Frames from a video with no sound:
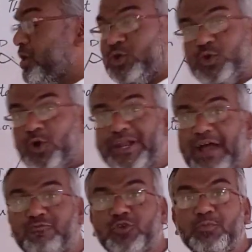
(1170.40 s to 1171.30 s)
you don't
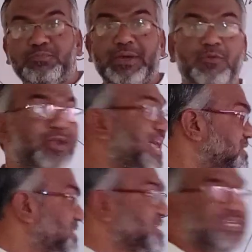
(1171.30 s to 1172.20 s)
have to
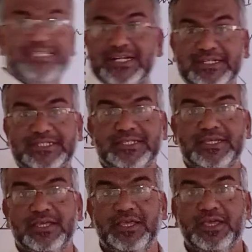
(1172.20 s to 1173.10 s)
memorize these
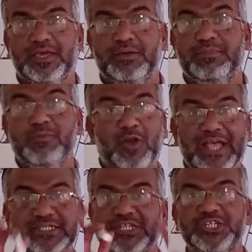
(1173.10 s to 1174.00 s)
results.
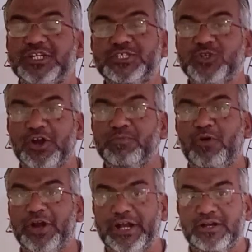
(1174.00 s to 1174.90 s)
Memorization is not
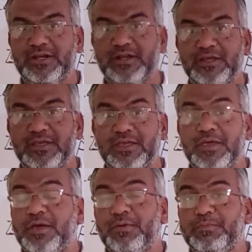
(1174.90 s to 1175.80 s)
important.
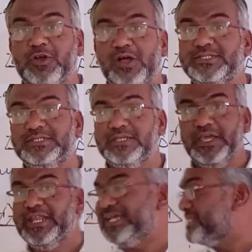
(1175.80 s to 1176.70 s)
Because
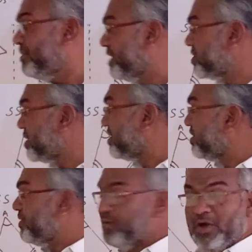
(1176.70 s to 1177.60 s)
in
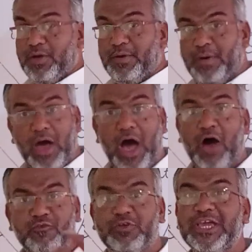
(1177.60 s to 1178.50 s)
examination,
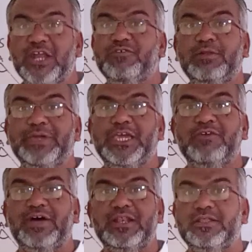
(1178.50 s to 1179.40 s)
how figure will be
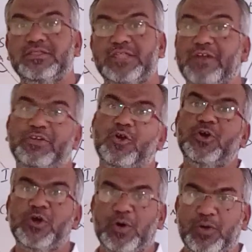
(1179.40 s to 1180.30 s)
given, that we
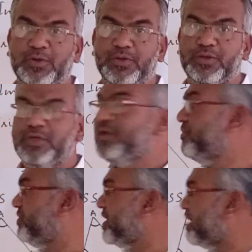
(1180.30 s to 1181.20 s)
don't know.
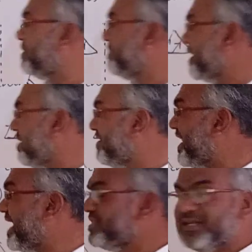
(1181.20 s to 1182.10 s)
Figure may be given
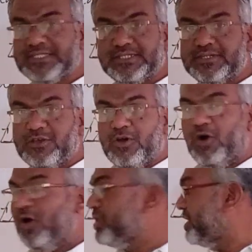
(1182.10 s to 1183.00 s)
like this, or